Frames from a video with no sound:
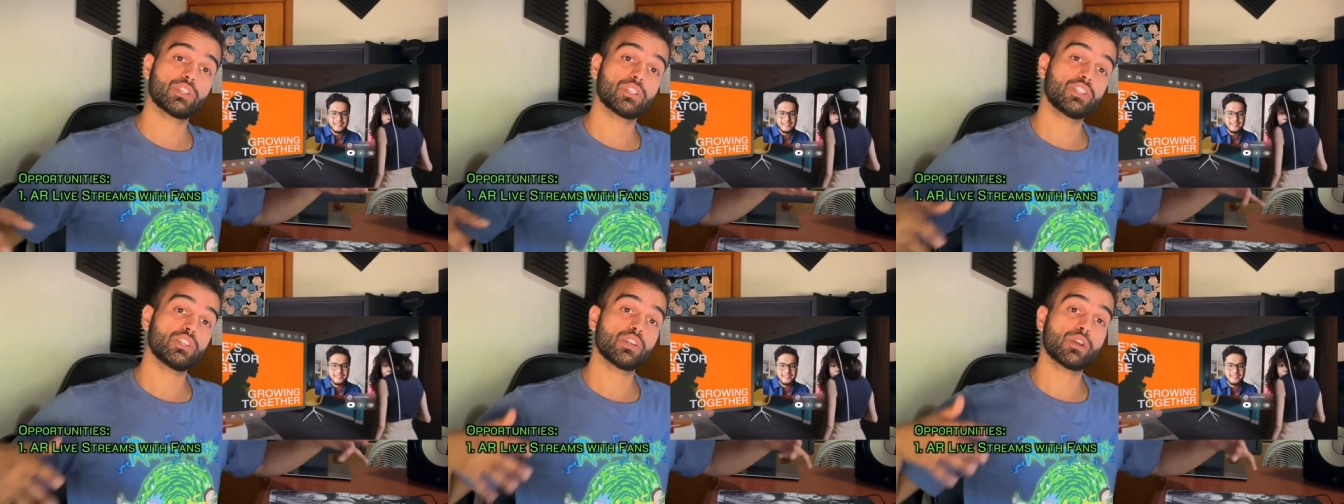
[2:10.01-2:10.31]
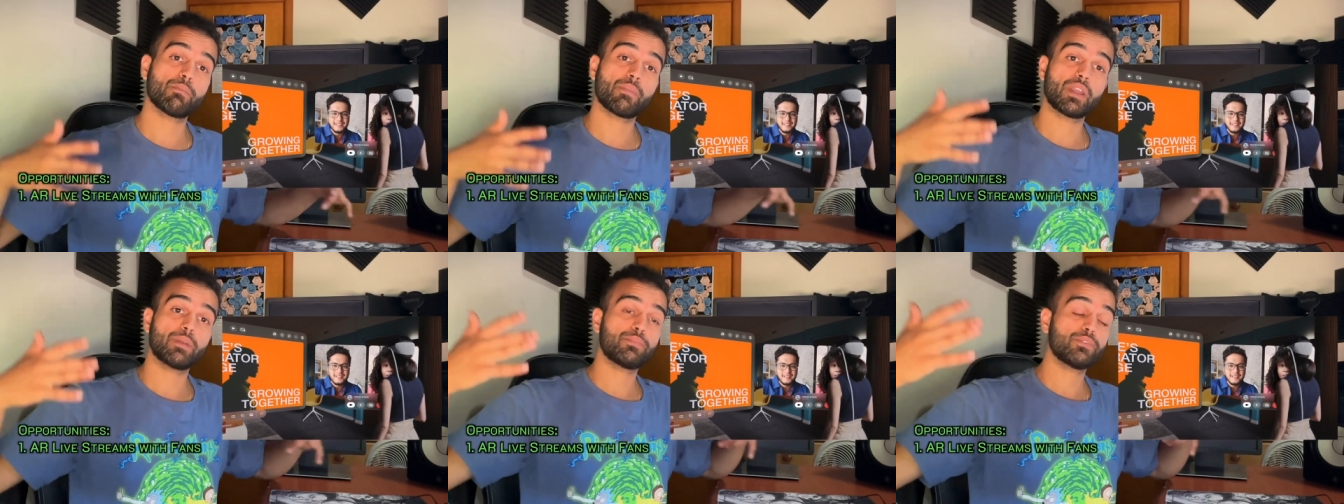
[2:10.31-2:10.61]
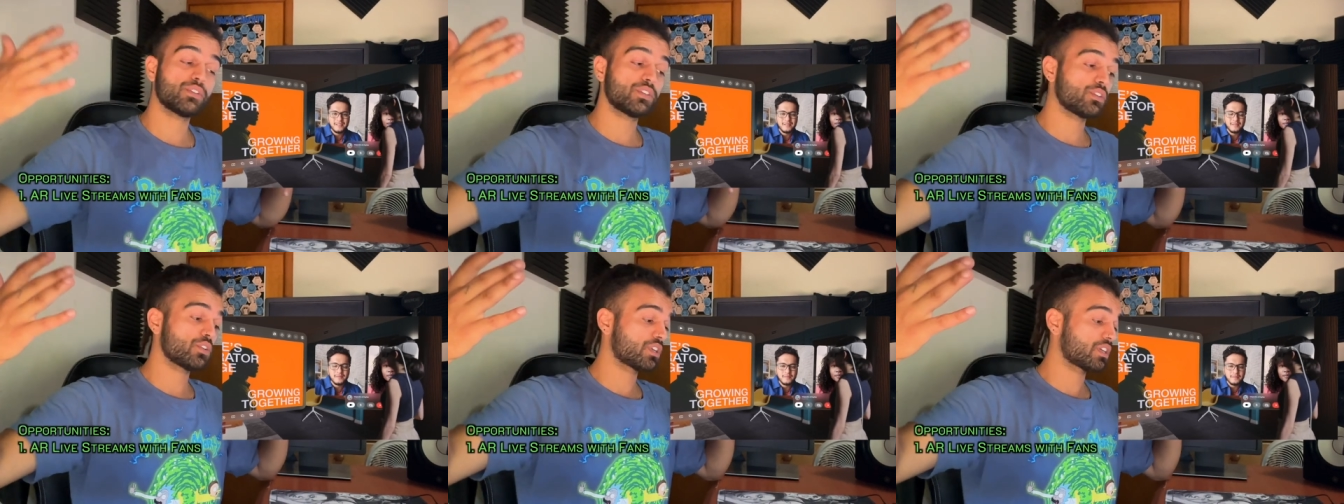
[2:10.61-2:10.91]
And, you know, maybe
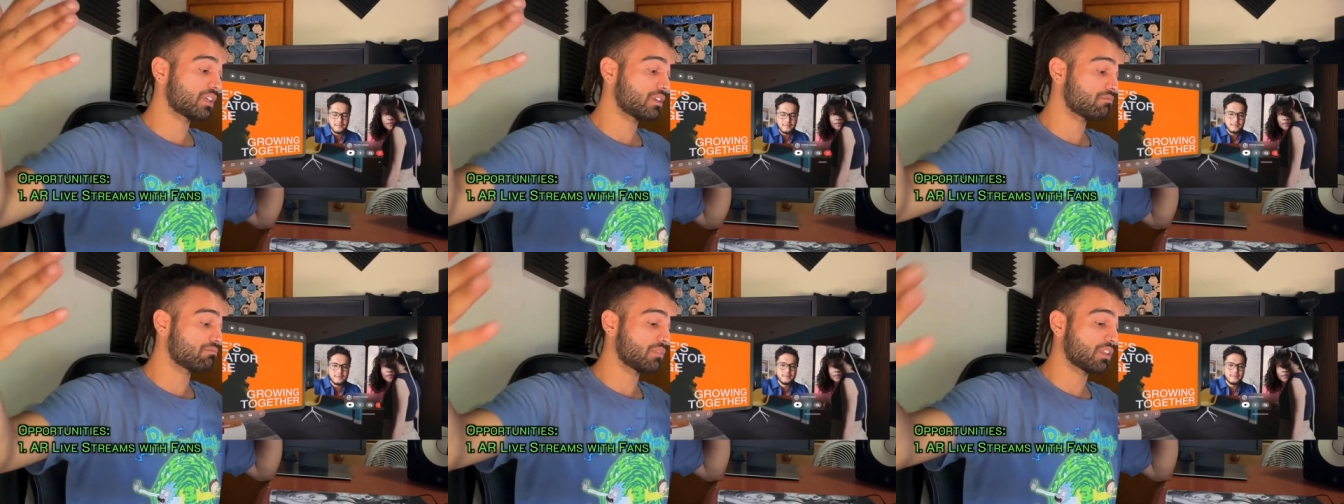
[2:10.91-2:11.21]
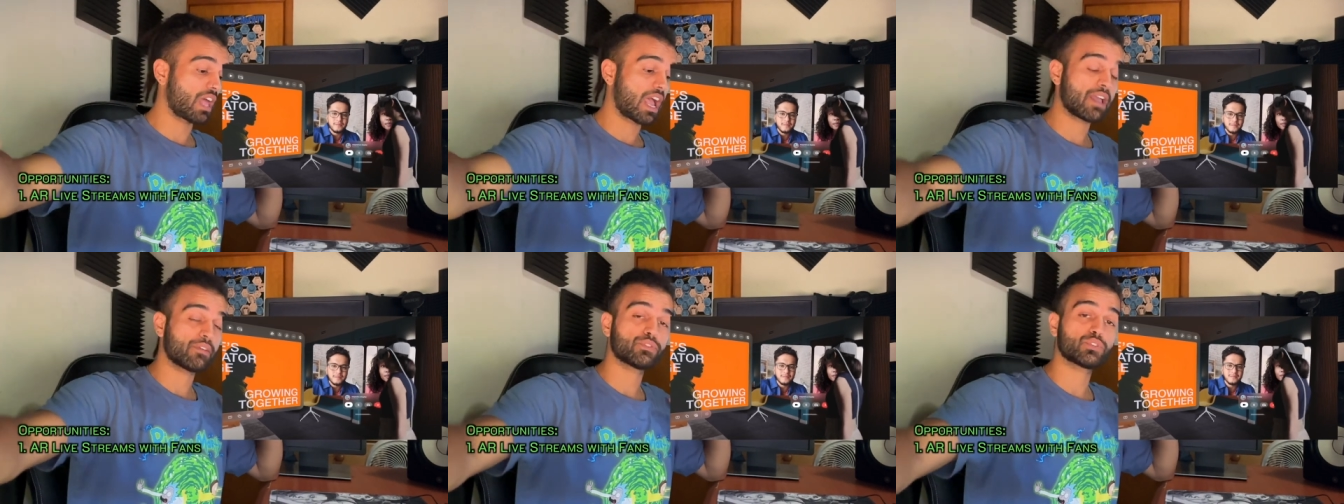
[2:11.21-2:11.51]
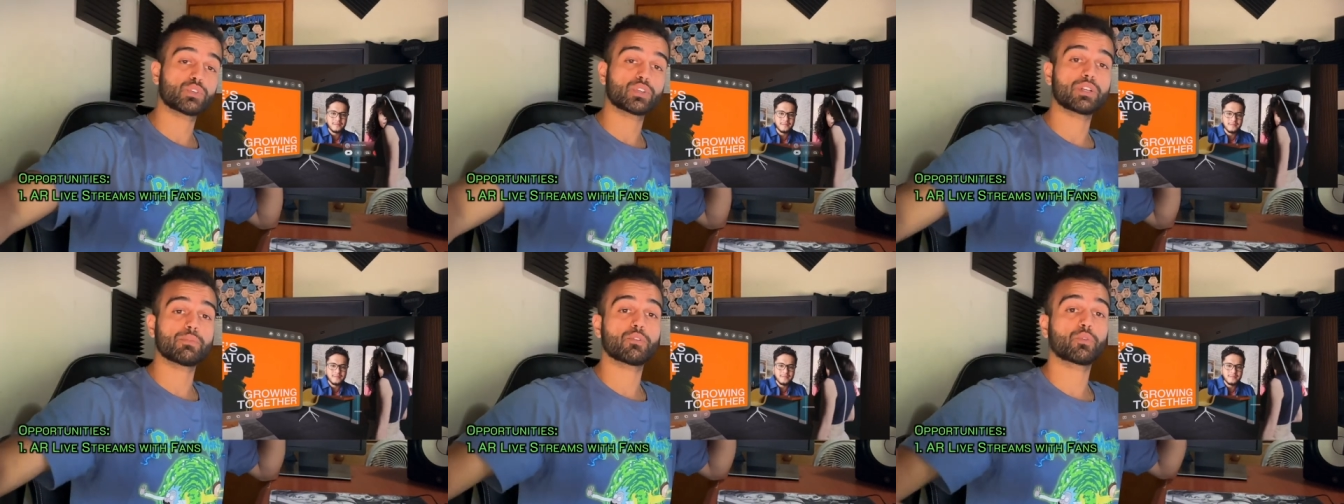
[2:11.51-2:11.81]
you can live
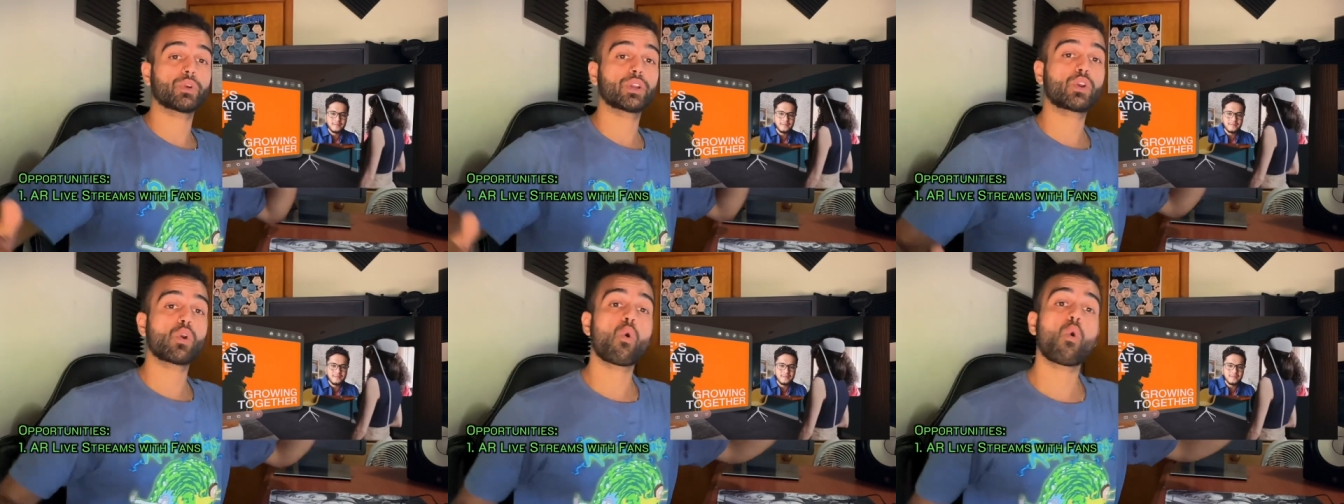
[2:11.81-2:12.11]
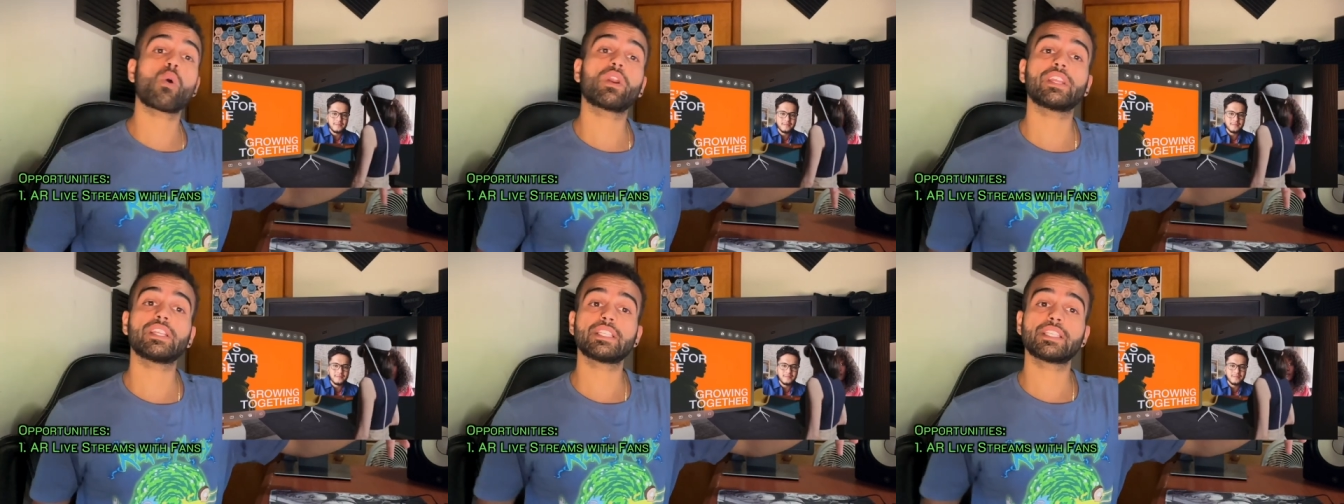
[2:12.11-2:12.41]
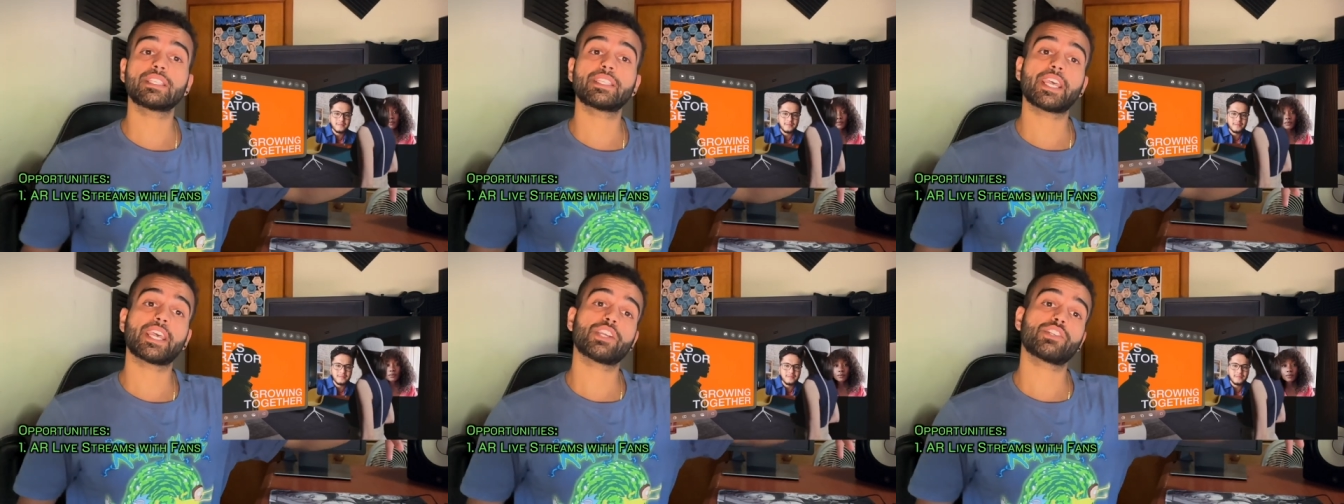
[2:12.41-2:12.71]
stream a recording
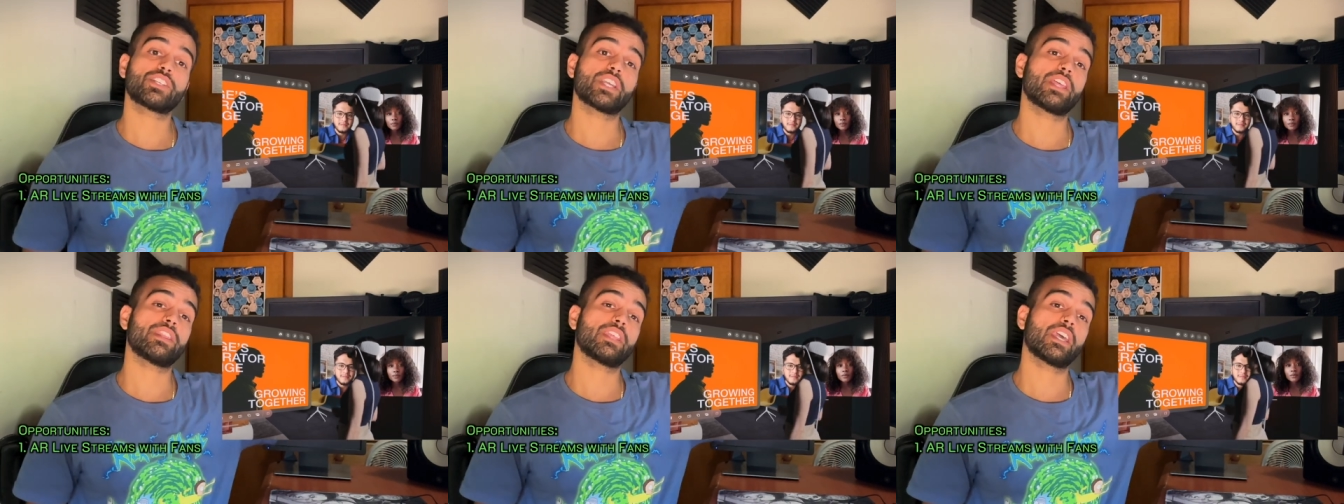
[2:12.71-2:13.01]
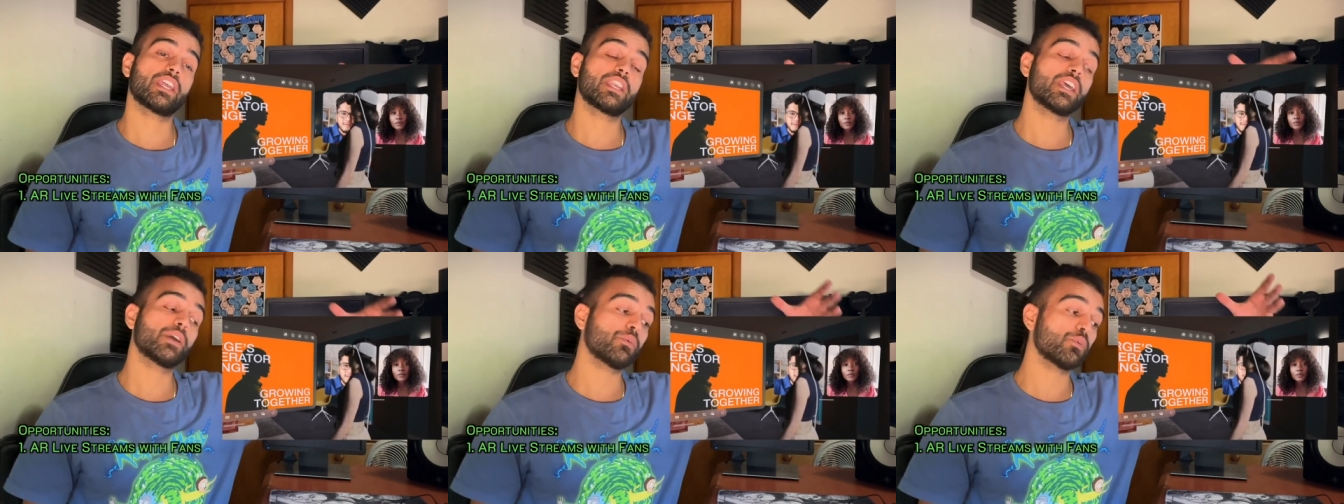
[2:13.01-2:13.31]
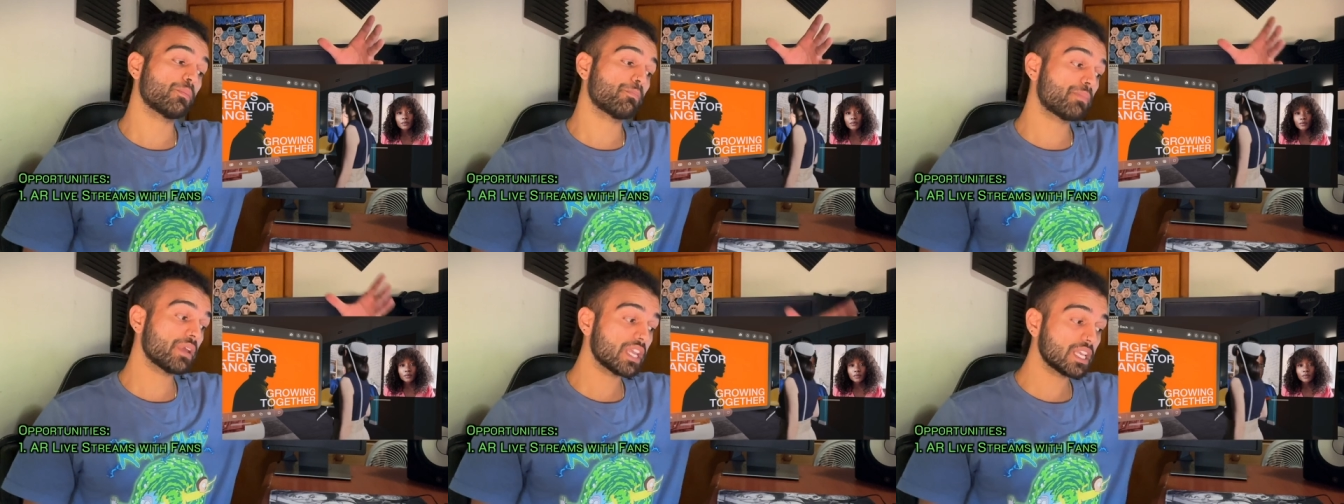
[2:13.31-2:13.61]
sesh and then it will
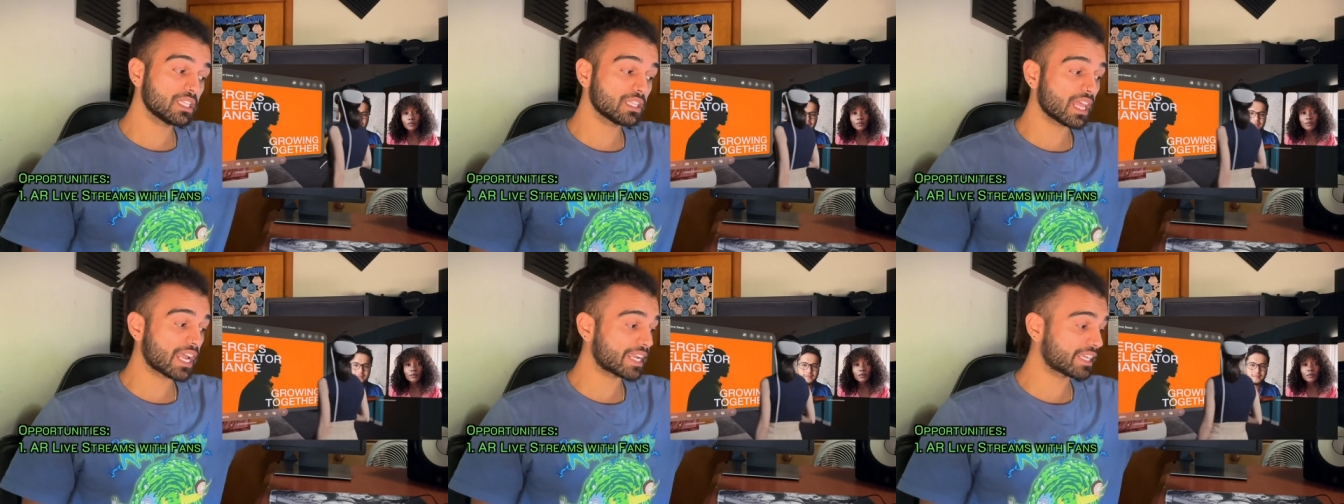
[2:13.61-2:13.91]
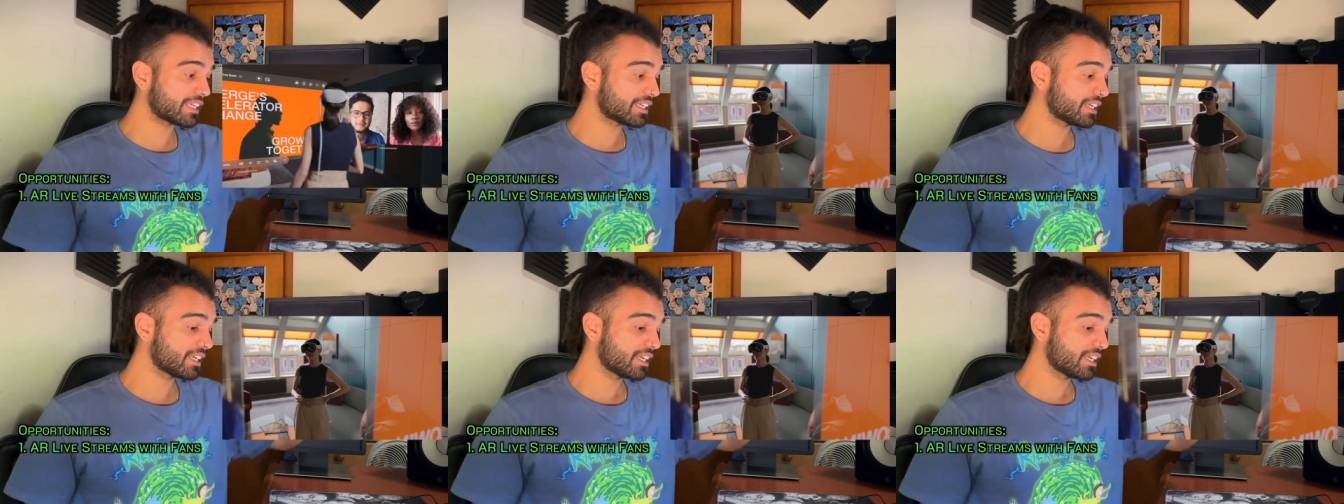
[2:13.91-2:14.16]
be like